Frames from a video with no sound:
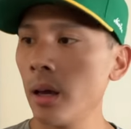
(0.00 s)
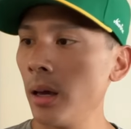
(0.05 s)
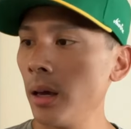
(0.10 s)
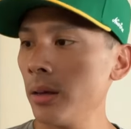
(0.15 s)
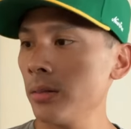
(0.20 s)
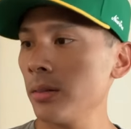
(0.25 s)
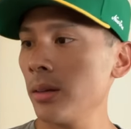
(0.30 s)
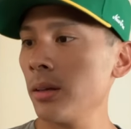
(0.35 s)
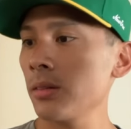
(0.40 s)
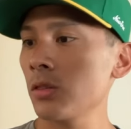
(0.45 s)

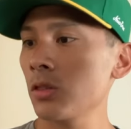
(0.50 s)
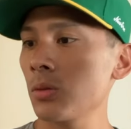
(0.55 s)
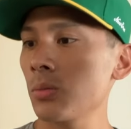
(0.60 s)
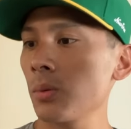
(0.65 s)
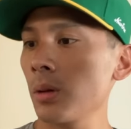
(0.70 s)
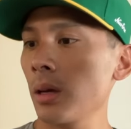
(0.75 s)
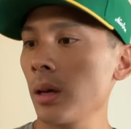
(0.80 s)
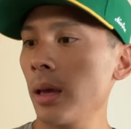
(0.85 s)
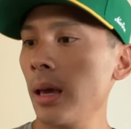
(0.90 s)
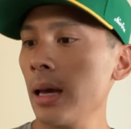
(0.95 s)
It
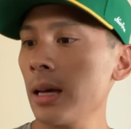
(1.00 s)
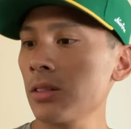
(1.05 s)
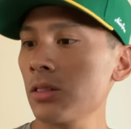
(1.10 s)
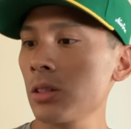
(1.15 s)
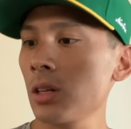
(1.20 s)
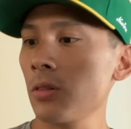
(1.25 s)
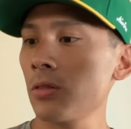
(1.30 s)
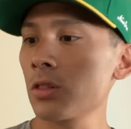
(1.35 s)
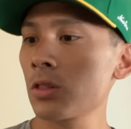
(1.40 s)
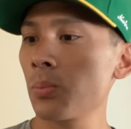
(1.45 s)
says
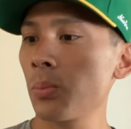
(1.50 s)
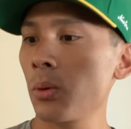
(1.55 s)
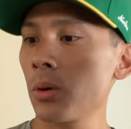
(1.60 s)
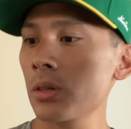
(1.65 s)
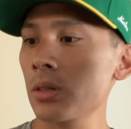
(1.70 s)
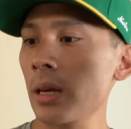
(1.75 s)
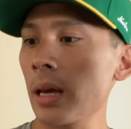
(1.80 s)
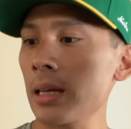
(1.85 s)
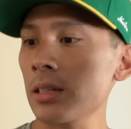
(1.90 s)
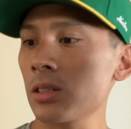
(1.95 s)
Casanova
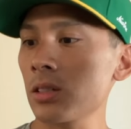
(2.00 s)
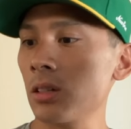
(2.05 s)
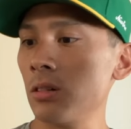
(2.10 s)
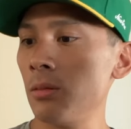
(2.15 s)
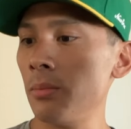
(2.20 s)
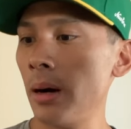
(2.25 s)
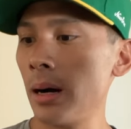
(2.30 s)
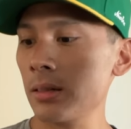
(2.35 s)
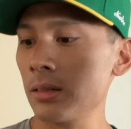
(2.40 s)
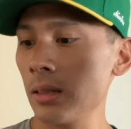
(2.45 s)
Sports,
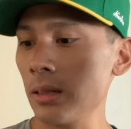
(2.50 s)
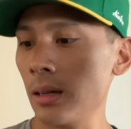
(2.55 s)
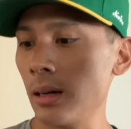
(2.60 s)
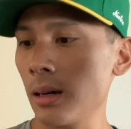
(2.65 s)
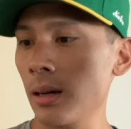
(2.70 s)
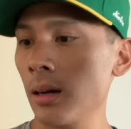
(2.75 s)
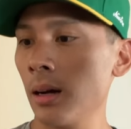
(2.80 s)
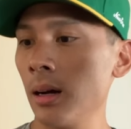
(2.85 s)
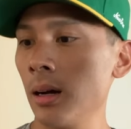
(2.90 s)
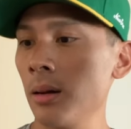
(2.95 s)

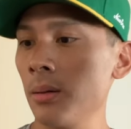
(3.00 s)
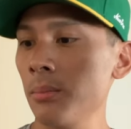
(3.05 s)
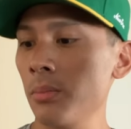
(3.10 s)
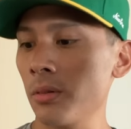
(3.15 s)
CasanovaBoxing.com,